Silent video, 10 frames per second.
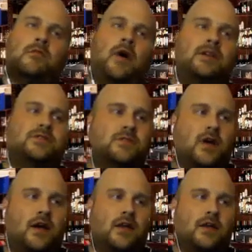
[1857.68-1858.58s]

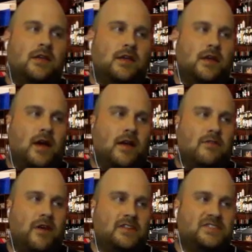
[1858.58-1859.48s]

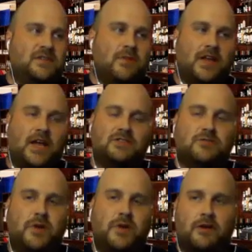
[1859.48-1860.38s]
I seem like I
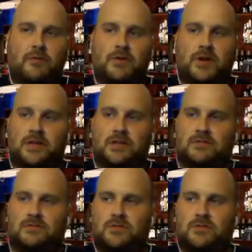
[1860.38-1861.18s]
do better when I